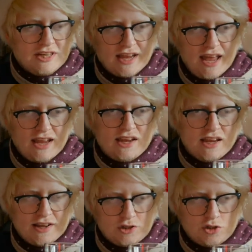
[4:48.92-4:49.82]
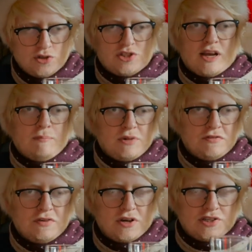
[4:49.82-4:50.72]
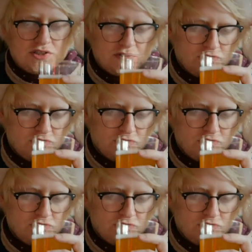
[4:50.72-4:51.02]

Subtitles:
in a cake, it just amplifies the other